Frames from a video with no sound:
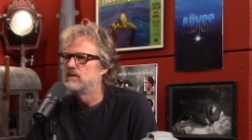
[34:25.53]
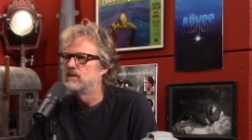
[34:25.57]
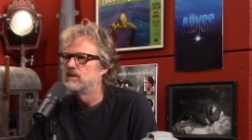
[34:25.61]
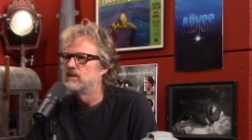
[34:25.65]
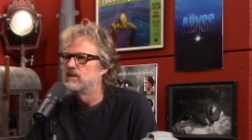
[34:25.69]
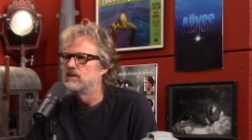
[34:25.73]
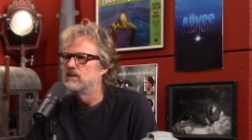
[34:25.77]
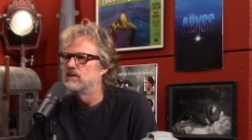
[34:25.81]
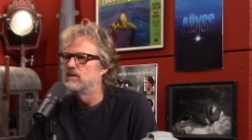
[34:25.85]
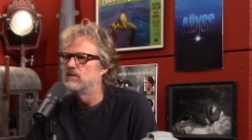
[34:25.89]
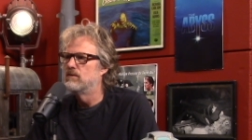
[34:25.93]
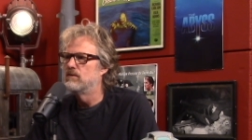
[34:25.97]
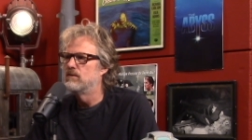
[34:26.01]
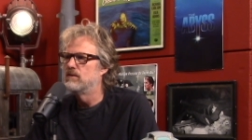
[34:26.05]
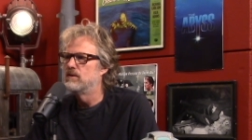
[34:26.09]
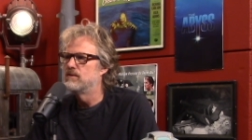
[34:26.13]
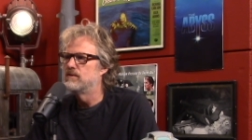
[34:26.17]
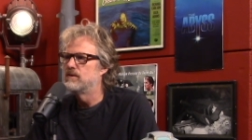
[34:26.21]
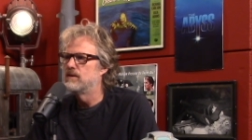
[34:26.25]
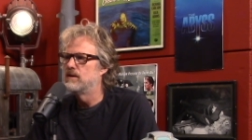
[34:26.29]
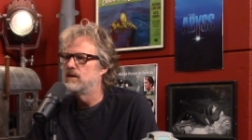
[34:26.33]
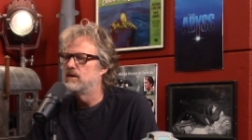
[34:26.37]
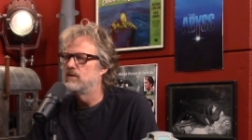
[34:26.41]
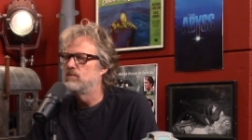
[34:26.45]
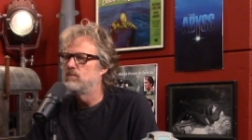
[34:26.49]
oh, you
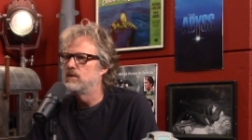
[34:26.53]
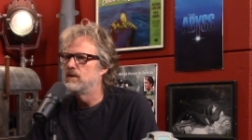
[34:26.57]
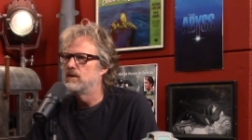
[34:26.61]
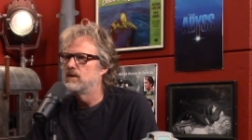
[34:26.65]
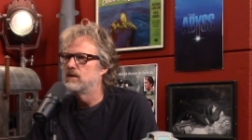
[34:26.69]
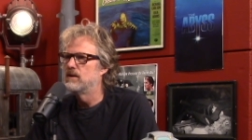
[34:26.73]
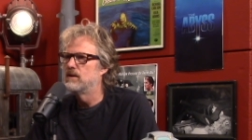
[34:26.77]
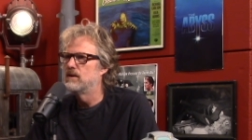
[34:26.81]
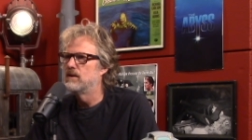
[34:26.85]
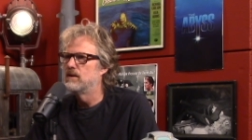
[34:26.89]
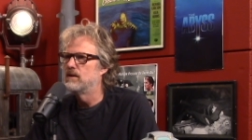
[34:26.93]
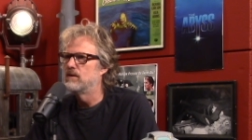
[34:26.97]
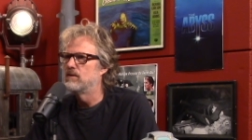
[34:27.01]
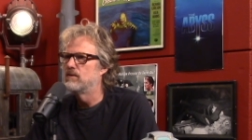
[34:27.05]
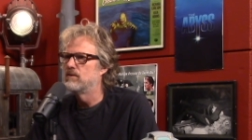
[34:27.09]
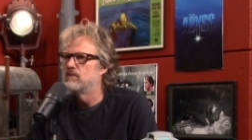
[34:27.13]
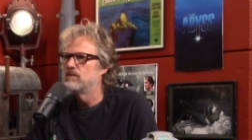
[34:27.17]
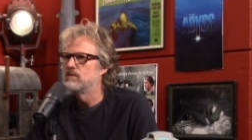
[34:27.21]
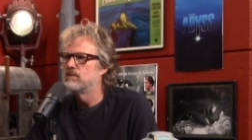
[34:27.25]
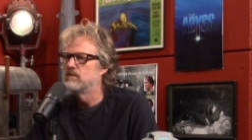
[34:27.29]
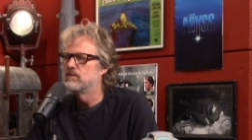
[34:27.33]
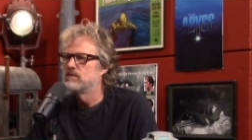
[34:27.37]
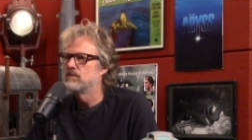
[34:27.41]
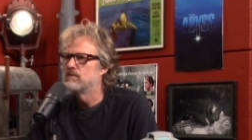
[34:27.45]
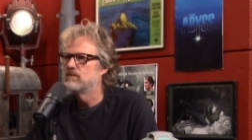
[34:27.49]
saved me,
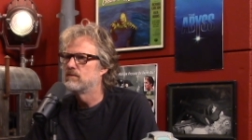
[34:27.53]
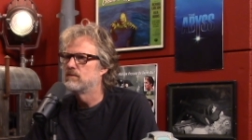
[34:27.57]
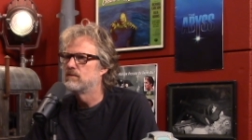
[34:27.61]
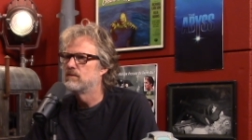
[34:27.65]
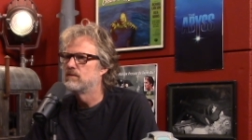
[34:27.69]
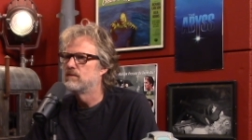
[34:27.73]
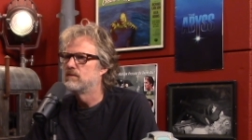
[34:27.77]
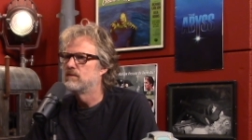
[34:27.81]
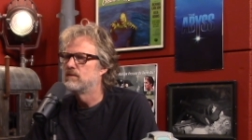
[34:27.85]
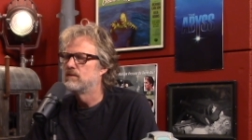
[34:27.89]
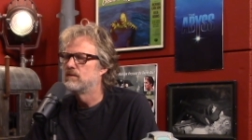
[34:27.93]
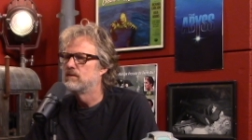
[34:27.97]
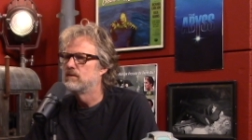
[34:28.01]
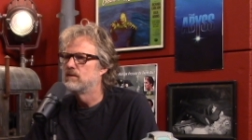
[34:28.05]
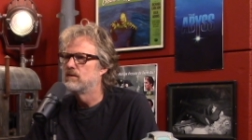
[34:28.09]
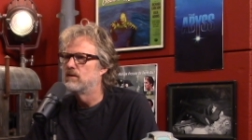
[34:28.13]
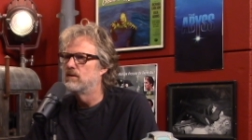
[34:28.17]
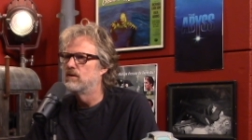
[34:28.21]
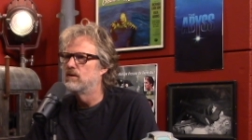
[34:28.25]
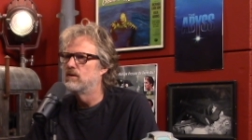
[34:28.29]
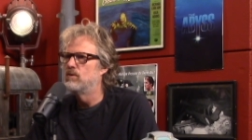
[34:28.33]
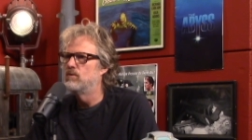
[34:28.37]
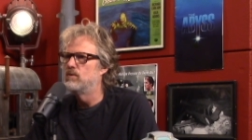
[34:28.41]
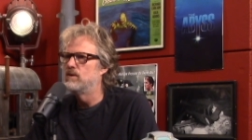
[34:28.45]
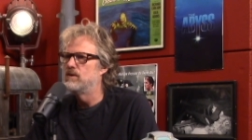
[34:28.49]
thanks.
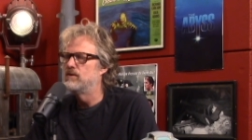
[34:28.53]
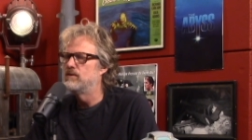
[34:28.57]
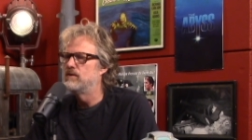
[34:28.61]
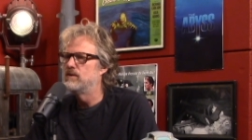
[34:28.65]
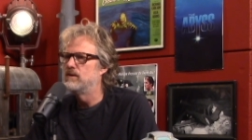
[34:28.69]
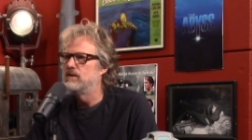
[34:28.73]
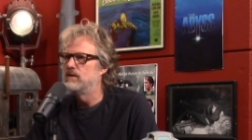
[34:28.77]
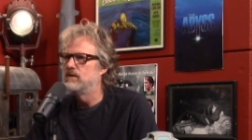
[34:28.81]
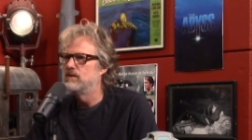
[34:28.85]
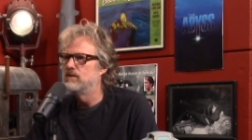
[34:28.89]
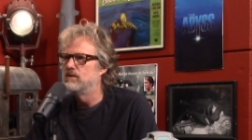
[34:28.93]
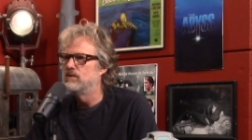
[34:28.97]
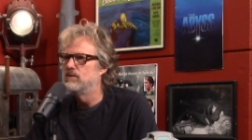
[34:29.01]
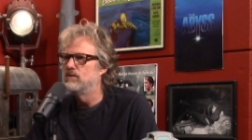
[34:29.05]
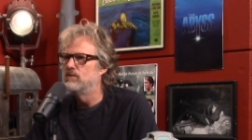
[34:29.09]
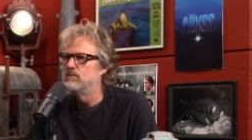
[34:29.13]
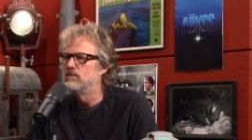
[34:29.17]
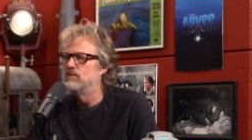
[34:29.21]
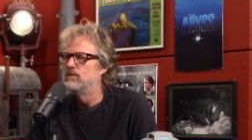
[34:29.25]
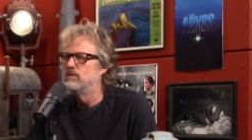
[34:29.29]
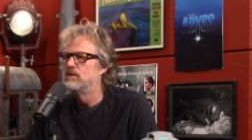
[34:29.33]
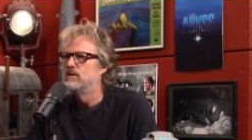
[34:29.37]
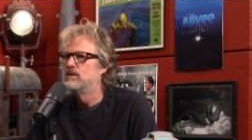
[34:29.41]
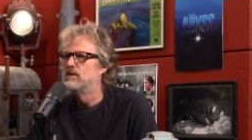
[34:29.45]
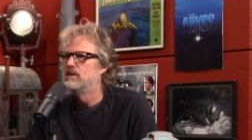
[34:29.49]
Oh, we see you.
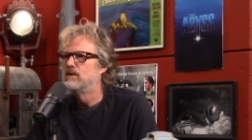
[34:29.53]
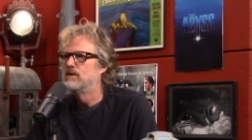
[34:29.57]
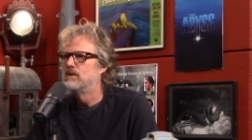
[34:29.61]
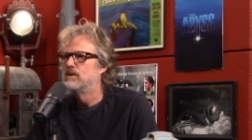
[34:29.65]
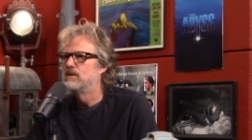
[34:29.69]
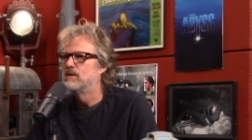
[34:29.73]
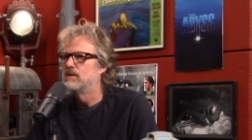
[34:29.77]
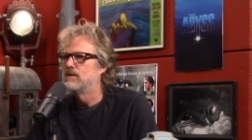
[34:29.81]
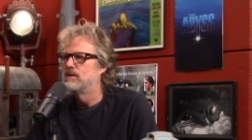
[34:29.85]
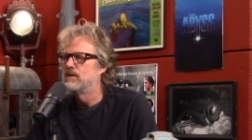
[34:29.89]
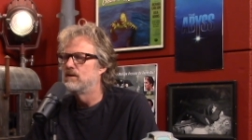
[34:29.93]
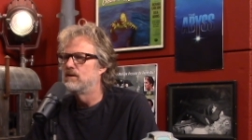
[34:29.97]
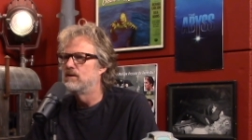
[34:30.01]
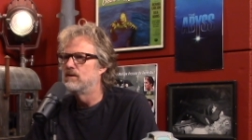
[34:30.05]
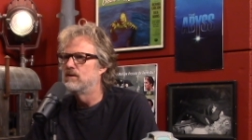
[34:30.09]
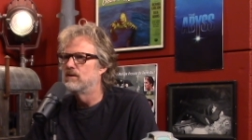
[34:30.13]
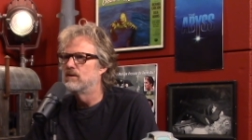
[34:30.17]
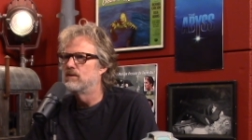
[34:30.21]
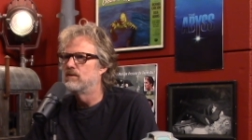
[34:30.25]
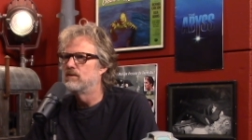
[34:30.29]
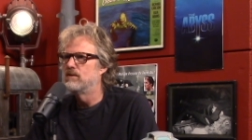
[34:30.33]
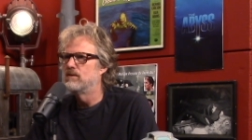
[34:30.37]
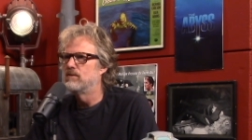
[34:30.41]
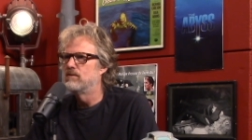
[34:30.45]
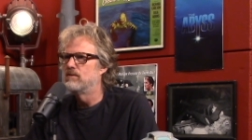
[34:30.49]
You
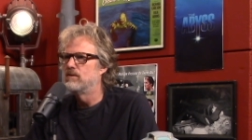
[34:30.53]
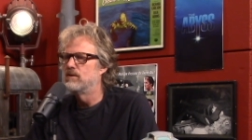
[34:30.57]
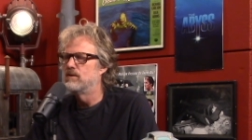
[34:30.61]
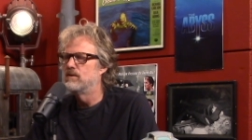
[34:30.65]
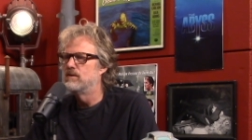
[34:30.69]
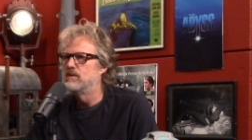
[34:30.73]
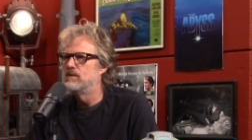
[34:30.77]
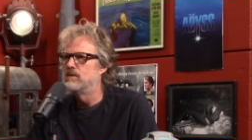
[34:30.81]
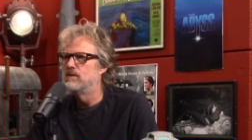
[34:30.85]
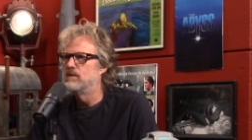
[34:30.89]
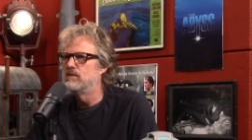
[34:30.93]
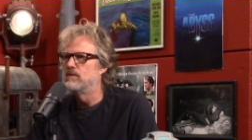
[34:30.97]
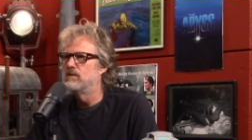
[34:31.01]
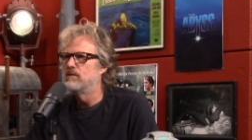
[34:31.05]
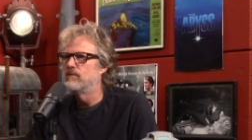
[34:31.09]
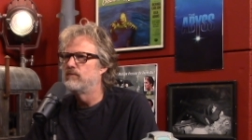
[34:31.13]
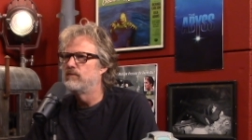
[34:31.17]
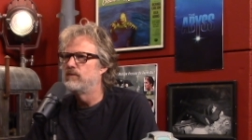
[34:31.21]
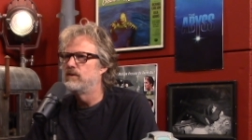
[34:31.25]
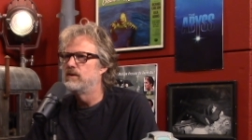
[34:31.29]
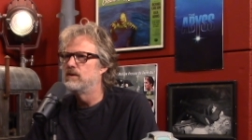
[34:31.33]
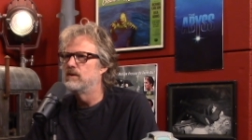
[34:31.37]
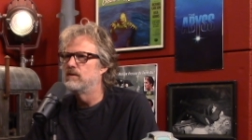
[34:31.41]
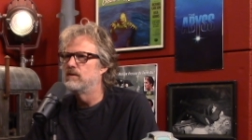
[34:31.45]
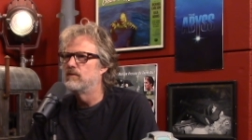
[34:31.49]

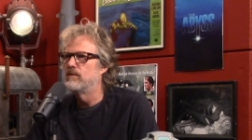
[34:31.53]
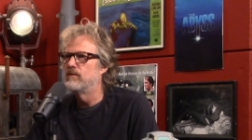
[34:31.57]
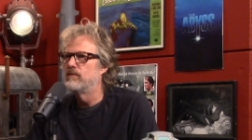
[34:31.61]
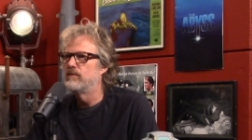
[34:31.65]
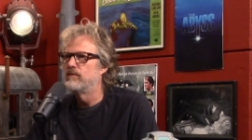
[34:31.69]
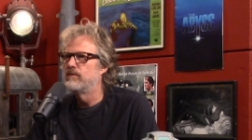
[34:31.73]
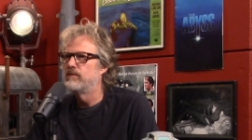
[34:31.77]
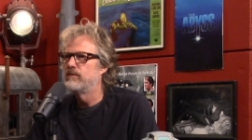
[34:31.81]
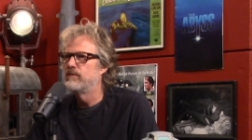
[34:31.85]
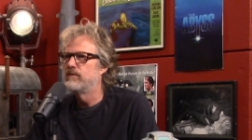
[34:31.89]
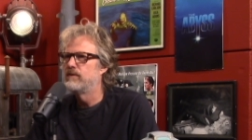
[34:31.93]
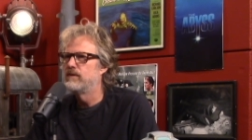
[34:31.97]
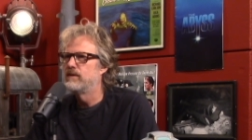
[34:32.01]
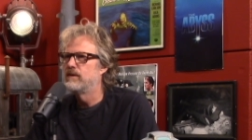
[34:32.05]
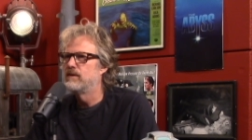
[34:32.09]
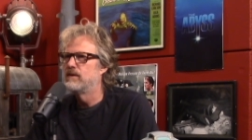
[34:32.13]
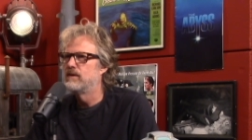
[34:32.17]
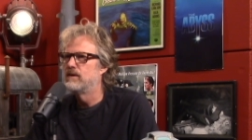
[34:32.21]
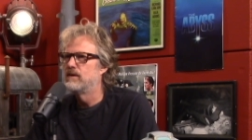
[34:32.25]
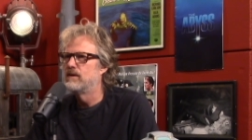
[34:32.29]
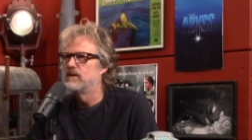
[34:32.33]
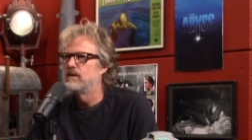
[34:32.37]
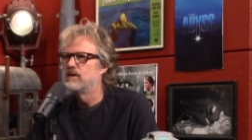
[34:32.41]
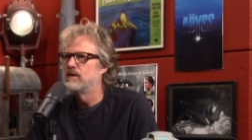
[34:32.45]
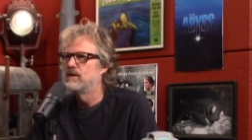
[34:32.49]
watch our
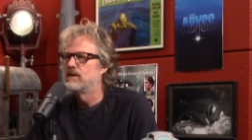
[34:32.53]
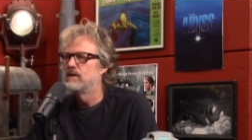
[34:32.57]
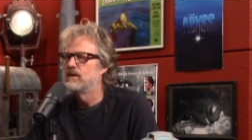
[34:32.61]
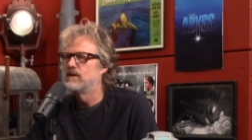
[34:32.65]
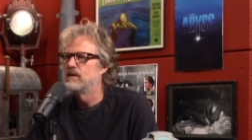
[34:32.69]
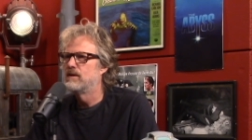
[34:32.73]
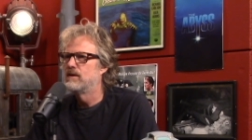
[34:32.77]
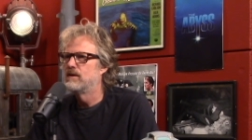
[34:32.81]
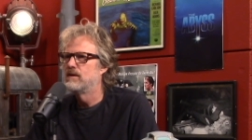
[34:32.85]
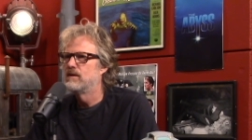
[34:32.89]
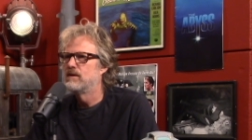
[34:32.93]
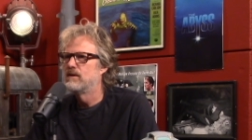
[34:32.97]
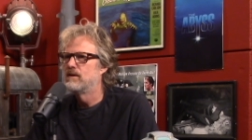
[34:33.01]
TVs, don't you?